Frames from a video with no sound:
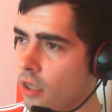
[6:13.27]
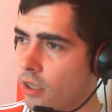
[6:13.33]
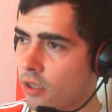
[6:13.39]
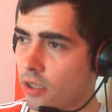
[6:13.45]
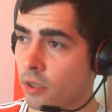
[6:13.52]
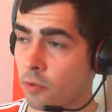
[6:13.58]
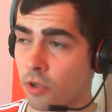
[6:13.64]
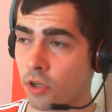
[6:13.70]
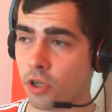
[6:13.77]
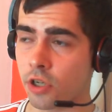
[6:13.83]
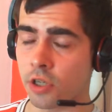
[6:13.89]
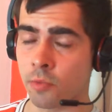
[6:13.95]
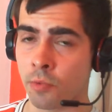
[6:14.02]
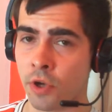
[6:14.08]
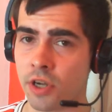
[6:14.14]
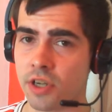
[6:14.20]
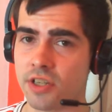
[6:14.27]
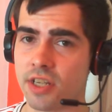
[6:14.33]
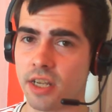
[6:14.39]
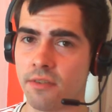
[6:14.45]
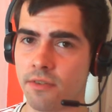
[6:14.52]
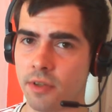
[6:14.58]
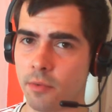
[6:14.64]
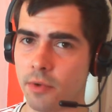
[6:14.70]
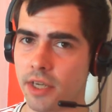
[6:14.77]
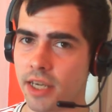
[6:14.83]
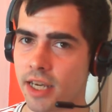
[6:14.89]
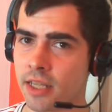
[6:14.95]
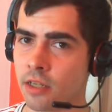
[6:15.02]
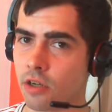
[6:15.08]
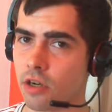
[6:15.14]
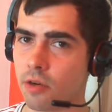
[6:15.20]
You want to look at the worst team for the
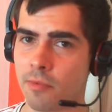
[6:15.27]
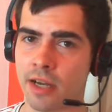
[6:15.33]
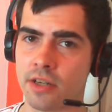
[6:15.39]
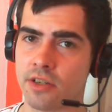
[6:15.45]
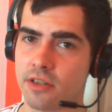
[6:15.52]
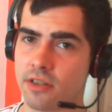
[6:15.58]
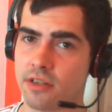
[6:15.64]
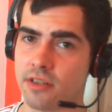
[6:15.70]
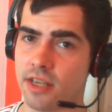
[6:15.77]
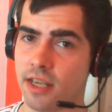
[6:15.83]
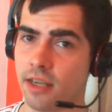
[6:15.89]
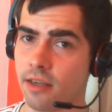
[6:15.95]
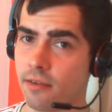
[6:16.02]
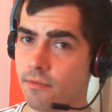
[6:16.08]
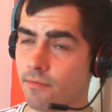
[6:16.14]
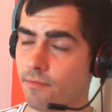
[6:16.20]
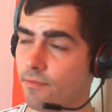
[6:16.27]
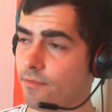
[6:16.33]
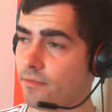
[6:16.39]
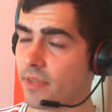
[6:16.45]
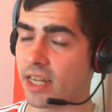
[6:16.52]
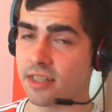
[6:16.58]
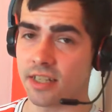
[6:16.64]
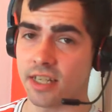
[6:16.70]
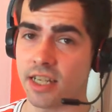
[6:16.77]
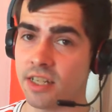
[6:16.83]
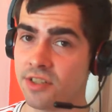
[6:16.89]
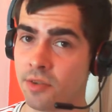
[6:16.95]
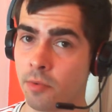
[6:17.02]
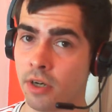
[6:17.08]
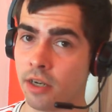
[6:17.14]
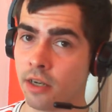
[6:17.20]
weekend, look at Manchester City. That's an easy
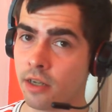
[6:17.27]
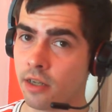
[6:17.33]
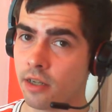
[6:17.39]
one.